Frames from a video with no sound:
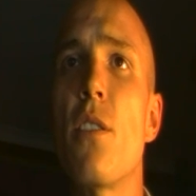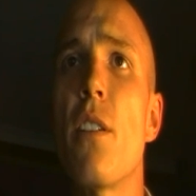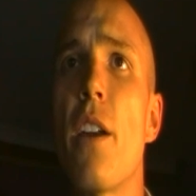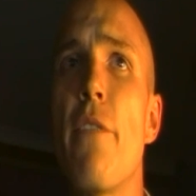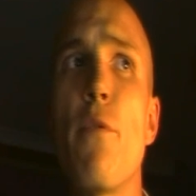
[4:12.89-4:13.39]

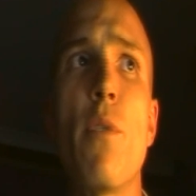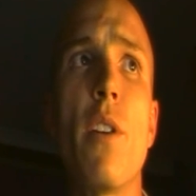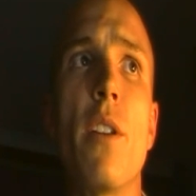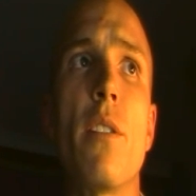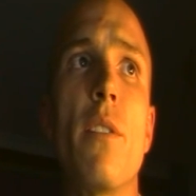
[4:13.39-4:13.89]
Just like
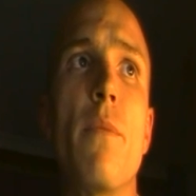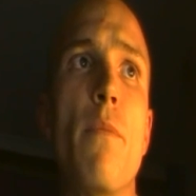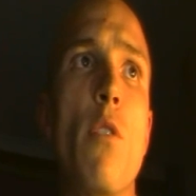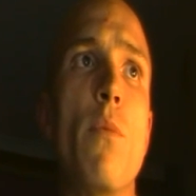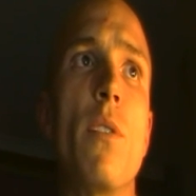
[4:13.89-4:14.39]
everyone at
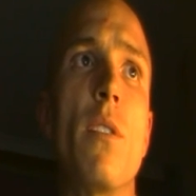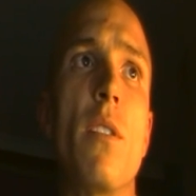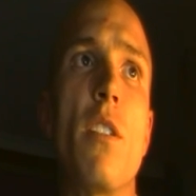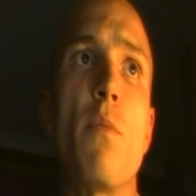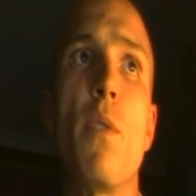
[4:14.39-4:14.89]
the
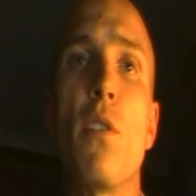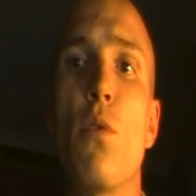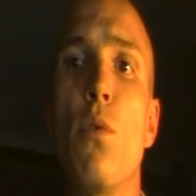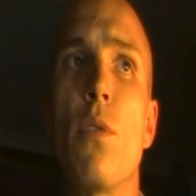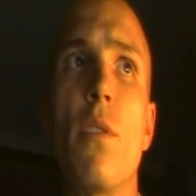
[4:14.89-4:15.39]
moment is
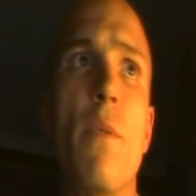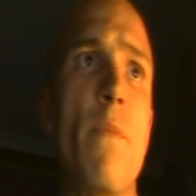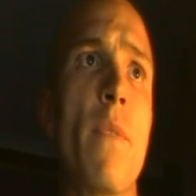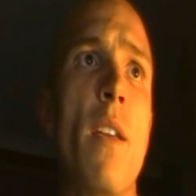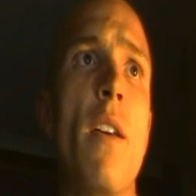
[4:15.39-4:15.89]
being taught
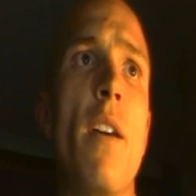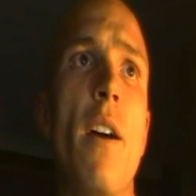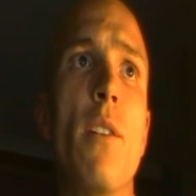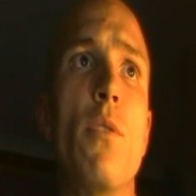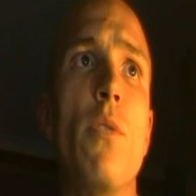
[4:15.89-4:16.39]

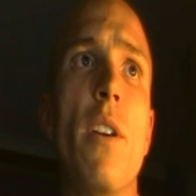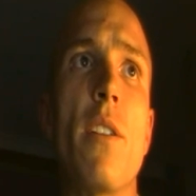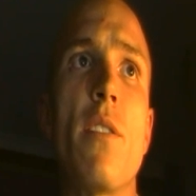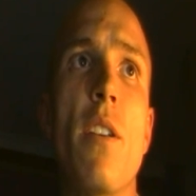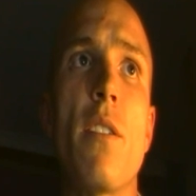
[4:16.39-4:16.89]
how to
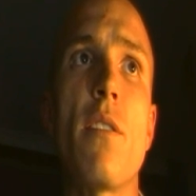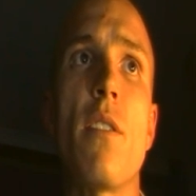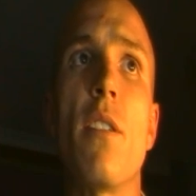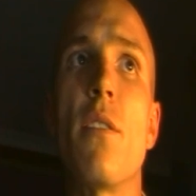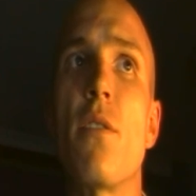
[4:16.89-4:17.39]

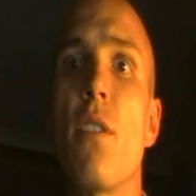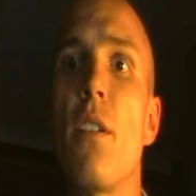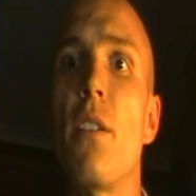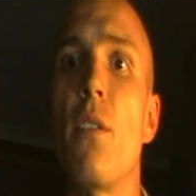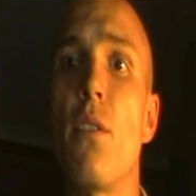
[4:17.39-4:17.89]
assess and
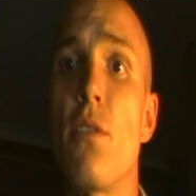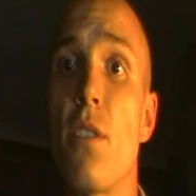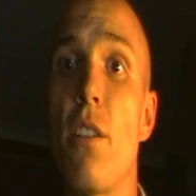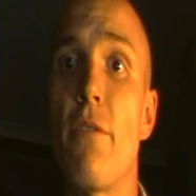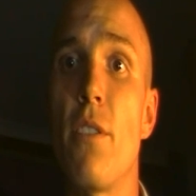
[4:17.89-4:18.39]
decide on
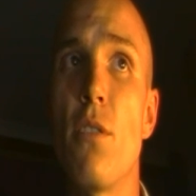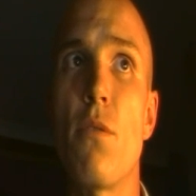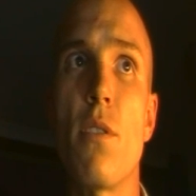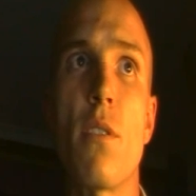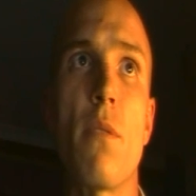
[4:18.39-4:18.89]

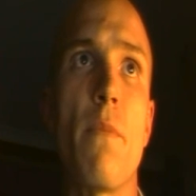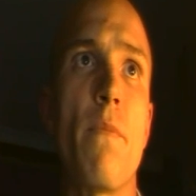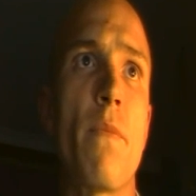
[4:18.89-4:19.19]
self-interest.